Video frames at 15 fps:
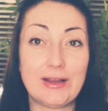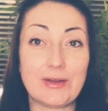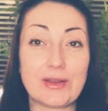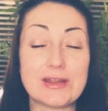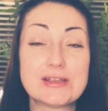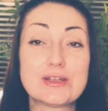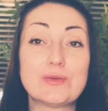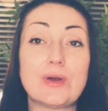
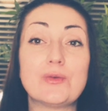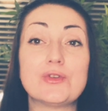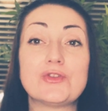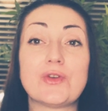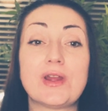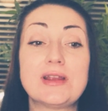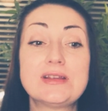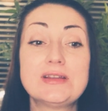Okay, so what we're
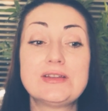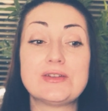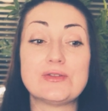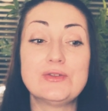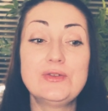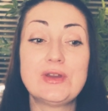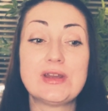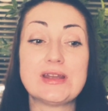trying to
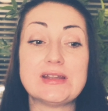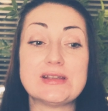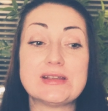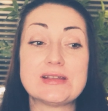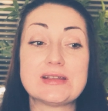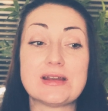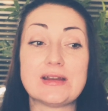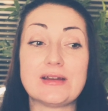do
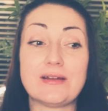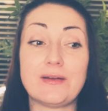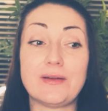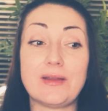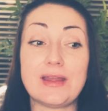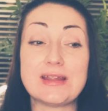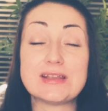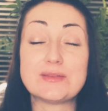is
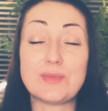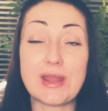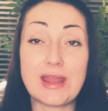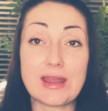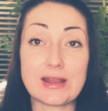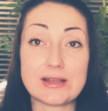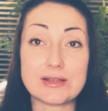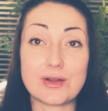
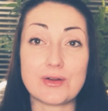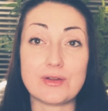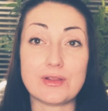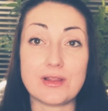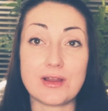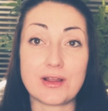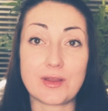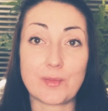expand our
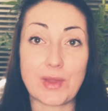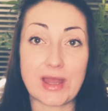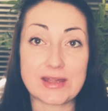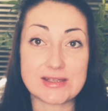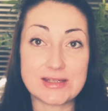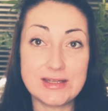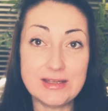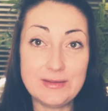lung
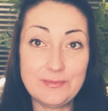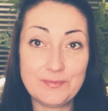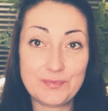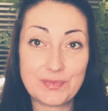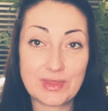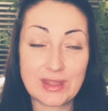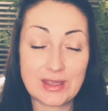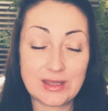capacity
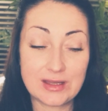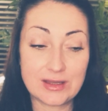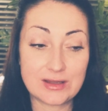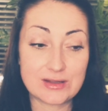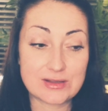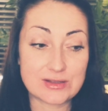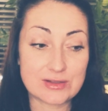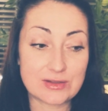
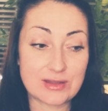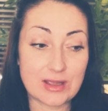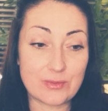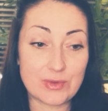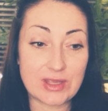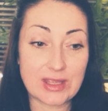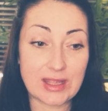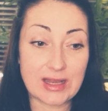so that
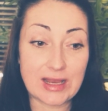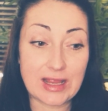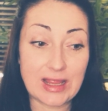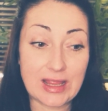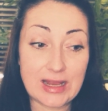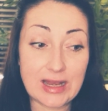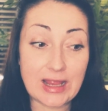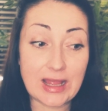we can
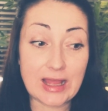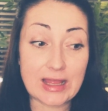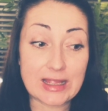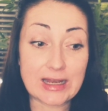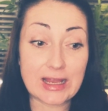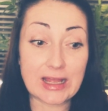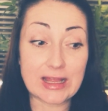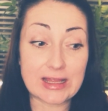inhale,
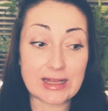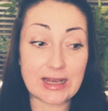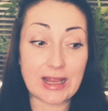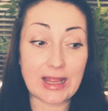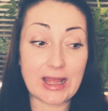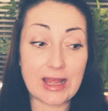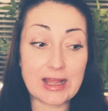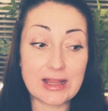inhale,
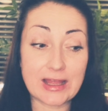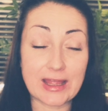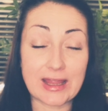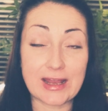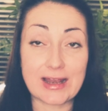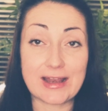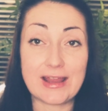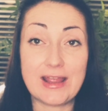inhale,
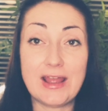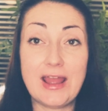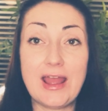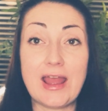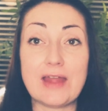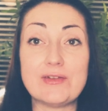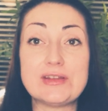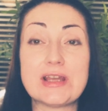and
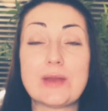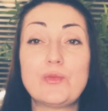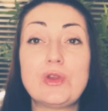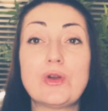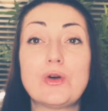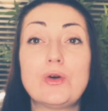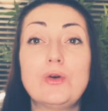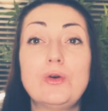every time
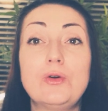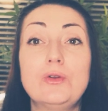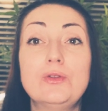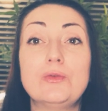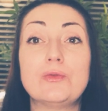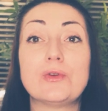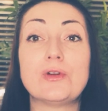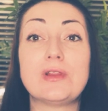we
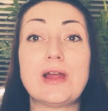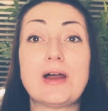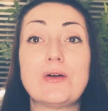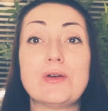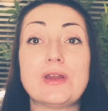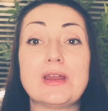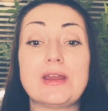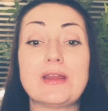hold, we're
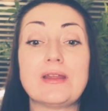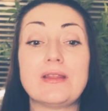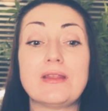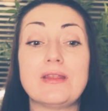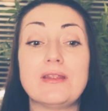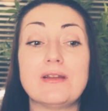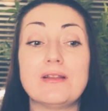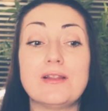allowing
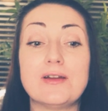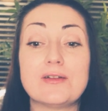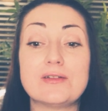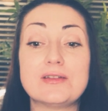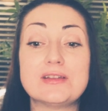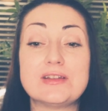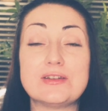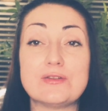the
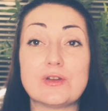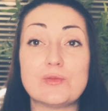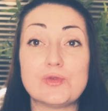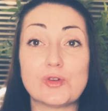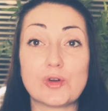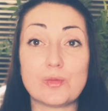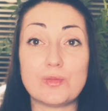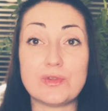lungs to
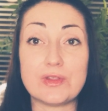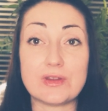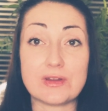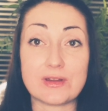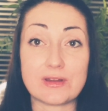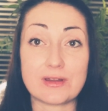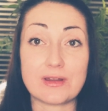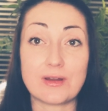absorb
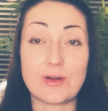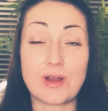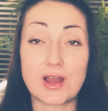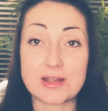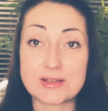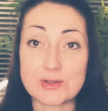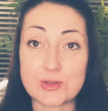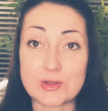the
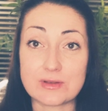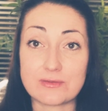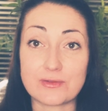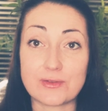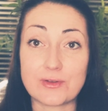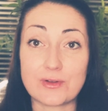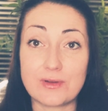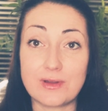oxygen
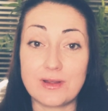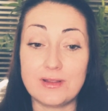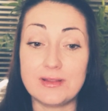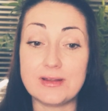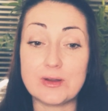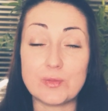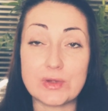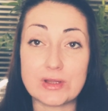for a
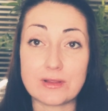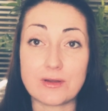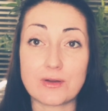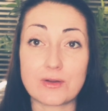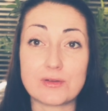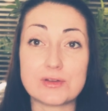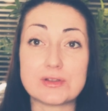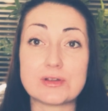little bit
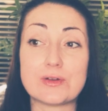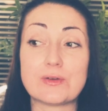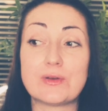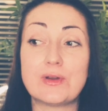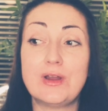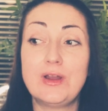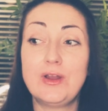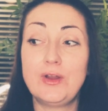longer. So
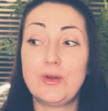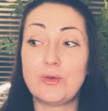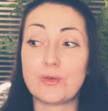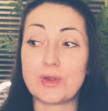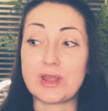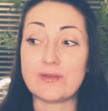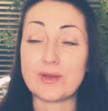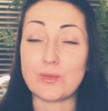
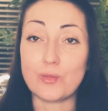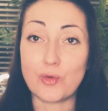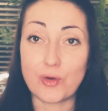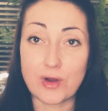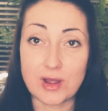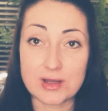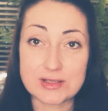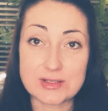we're giving
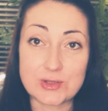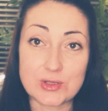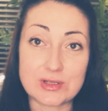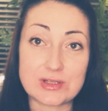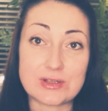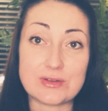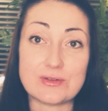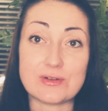more
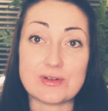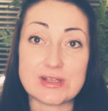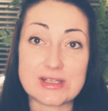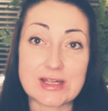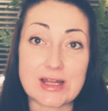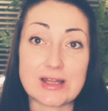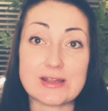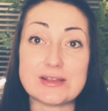oxygen to our
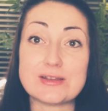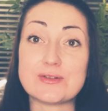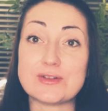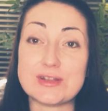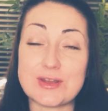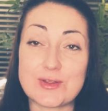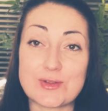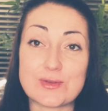cells, our
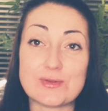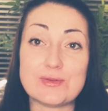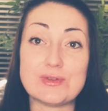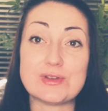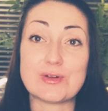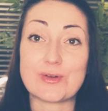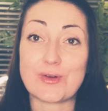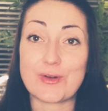
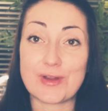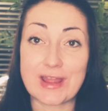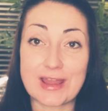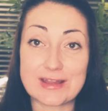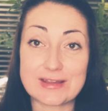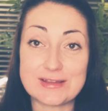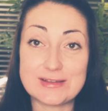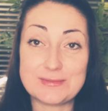tissues, our
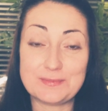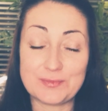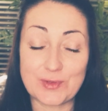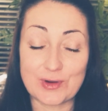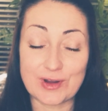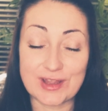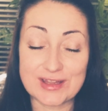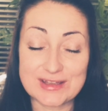
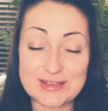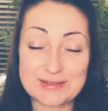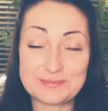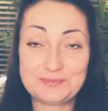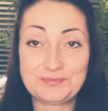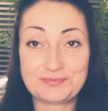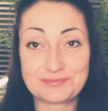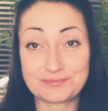organs,
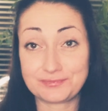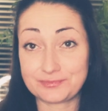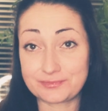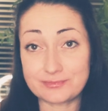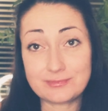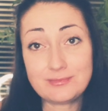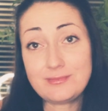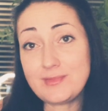
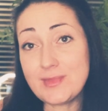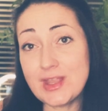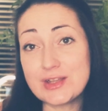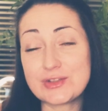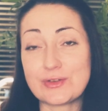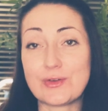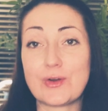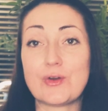
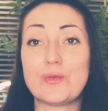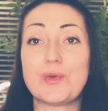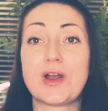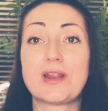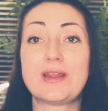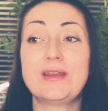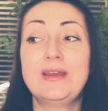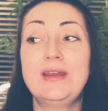to our whole
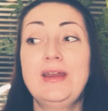body.